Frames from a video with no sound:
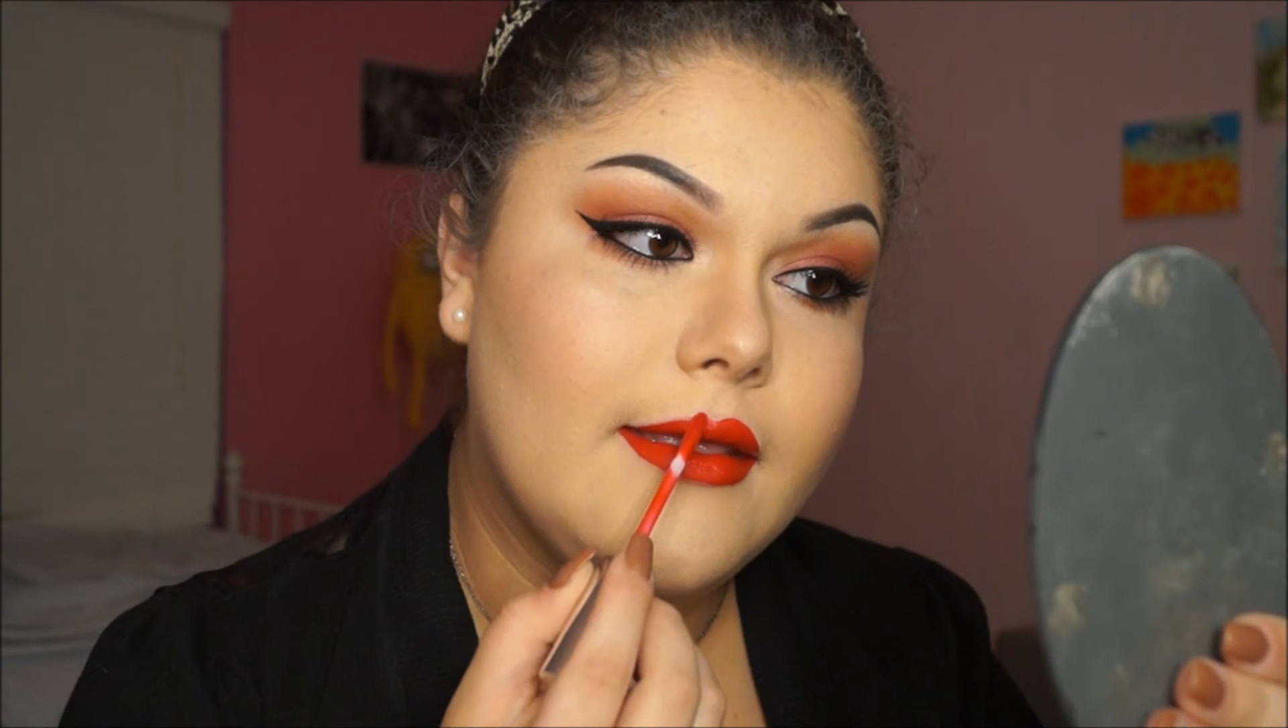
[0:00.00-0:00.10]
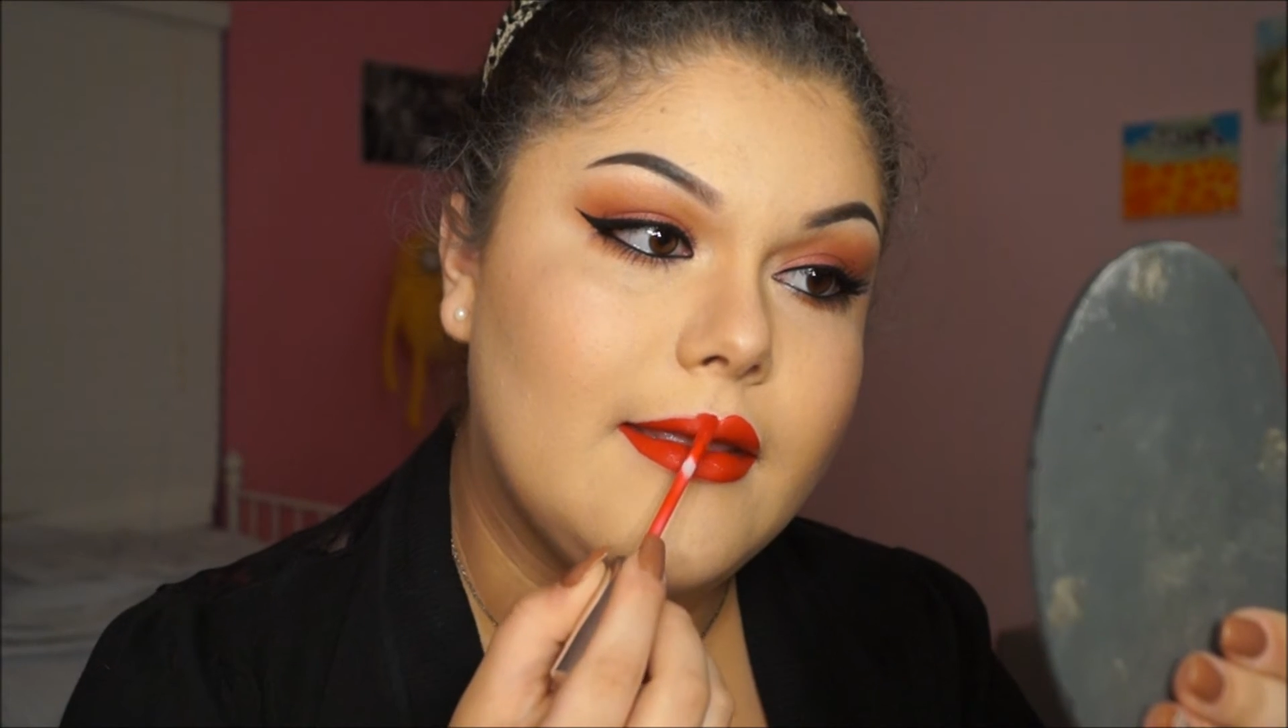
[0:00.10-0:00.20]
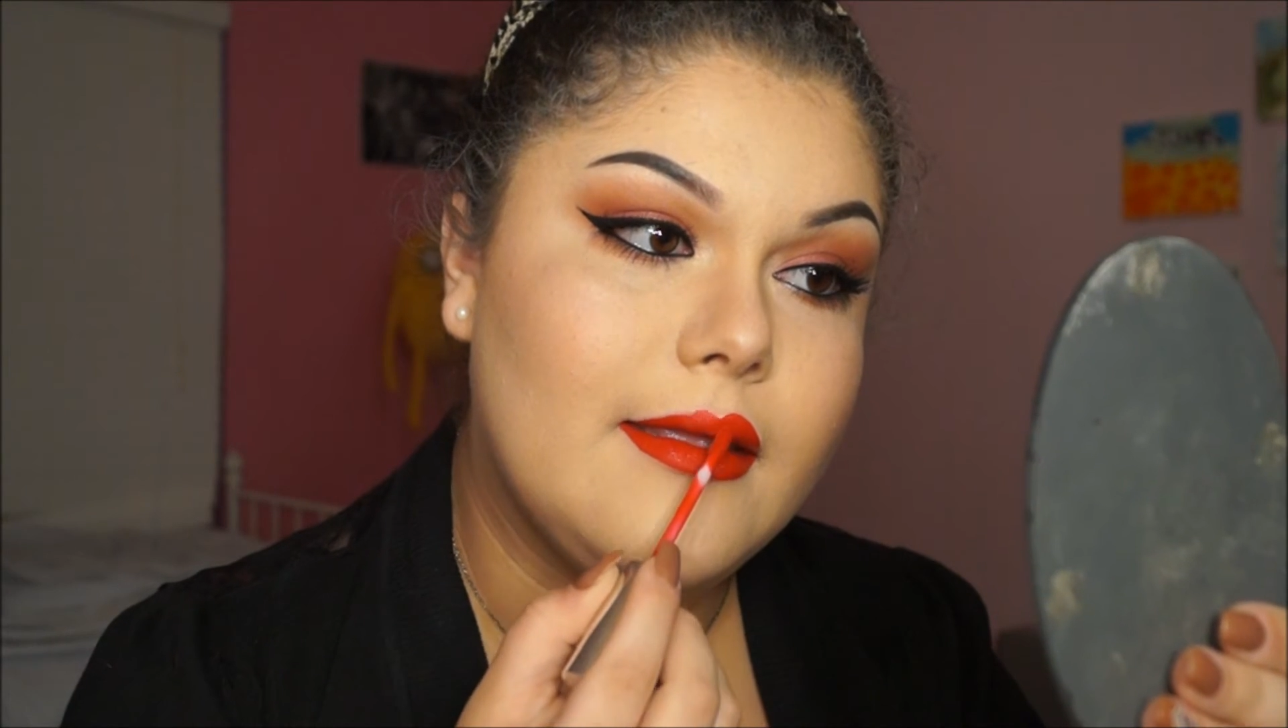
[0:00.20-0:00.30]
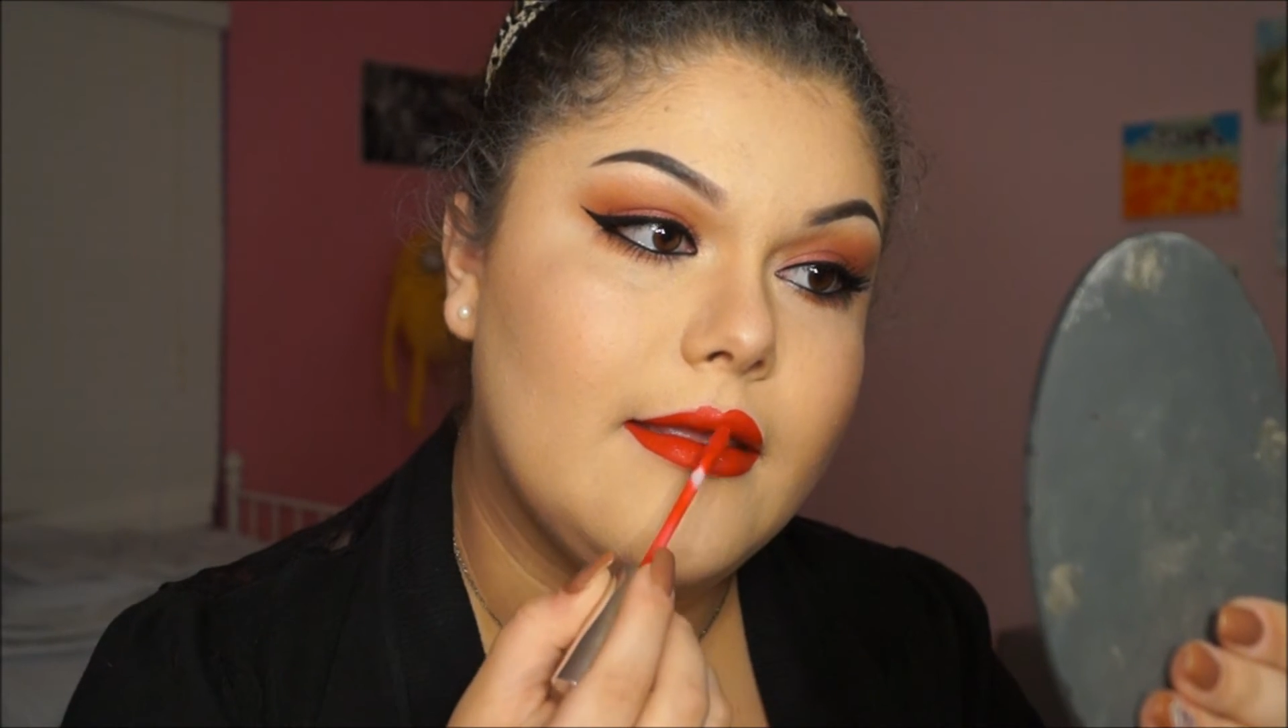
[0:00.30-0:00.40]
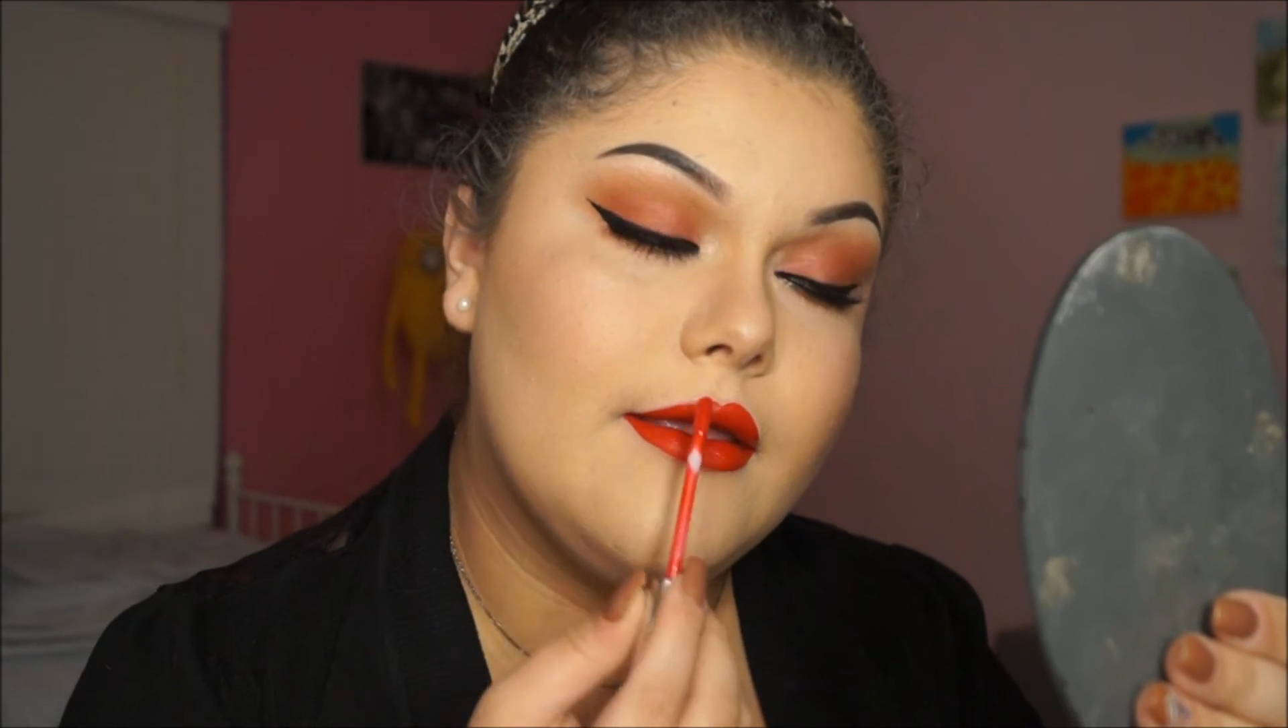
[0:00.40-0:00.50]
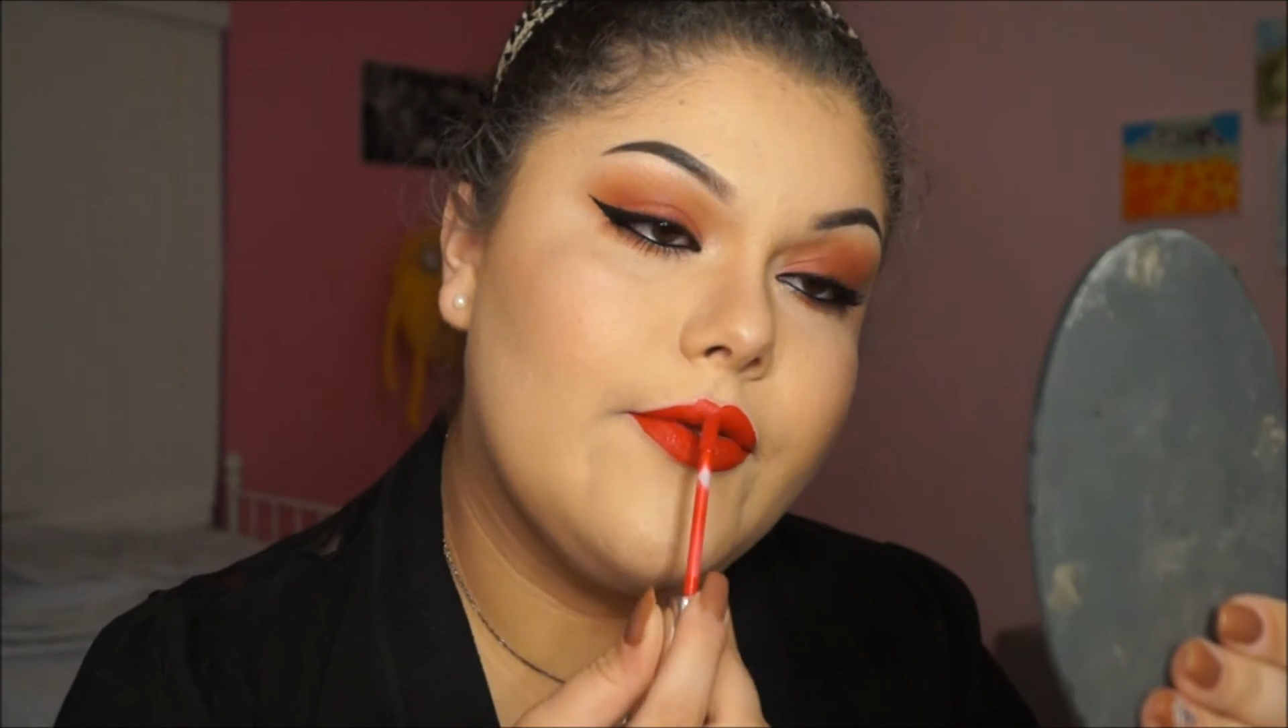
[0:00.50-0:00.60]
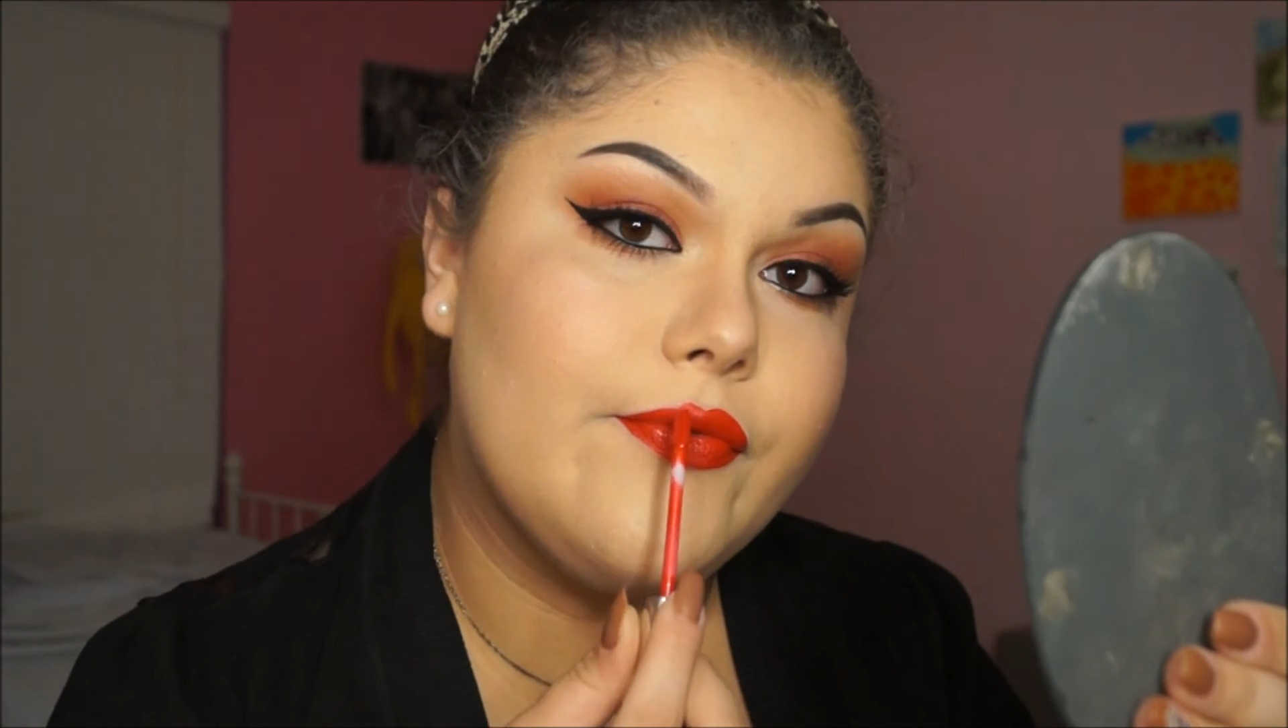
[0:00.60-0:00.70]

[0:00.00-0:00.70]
eyes,